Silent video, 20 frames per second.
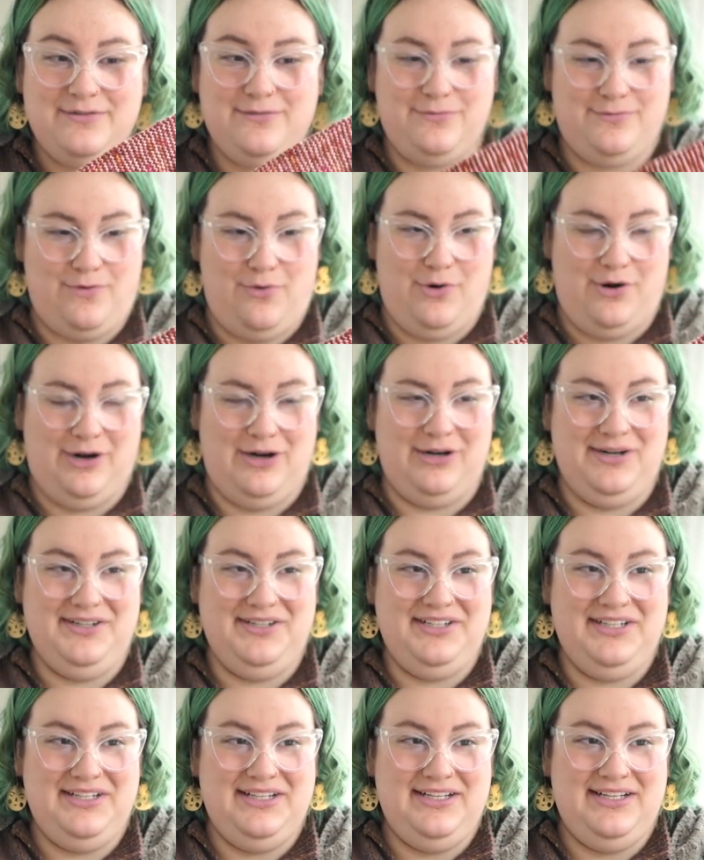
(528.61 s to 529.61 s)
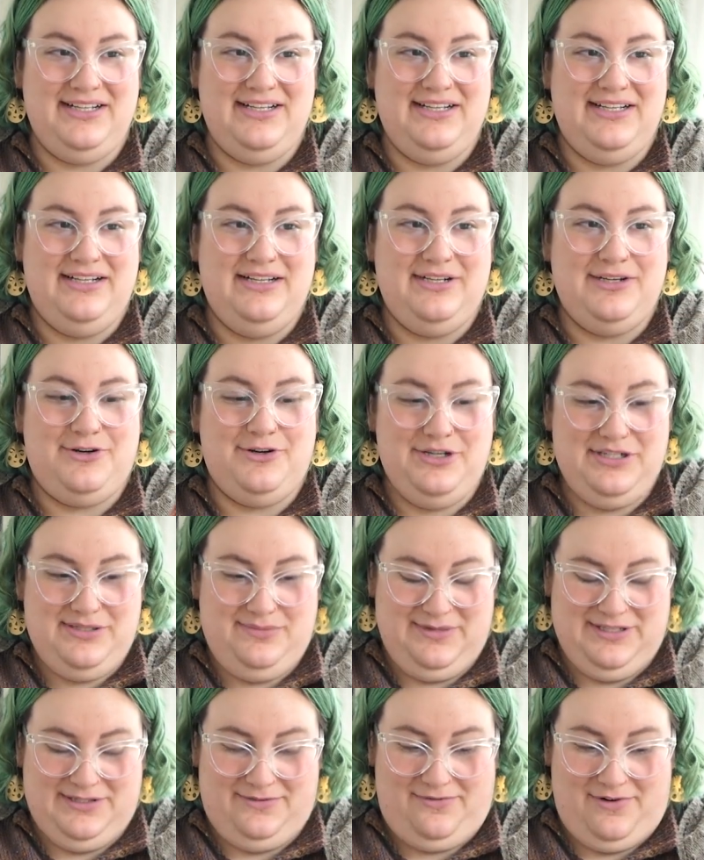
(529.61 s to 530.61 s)
for
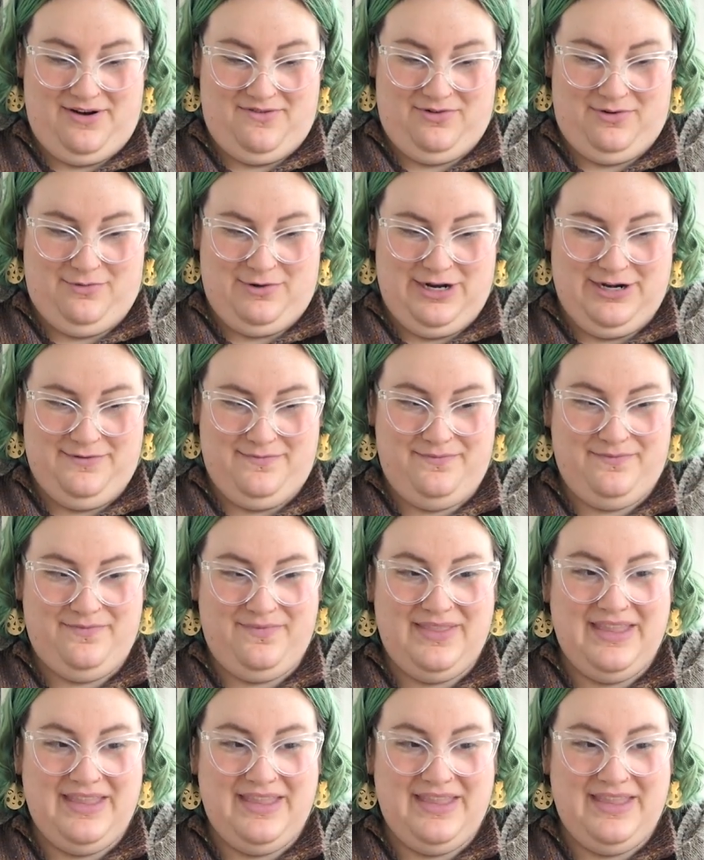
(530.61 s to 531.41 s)
Christmas for everyone.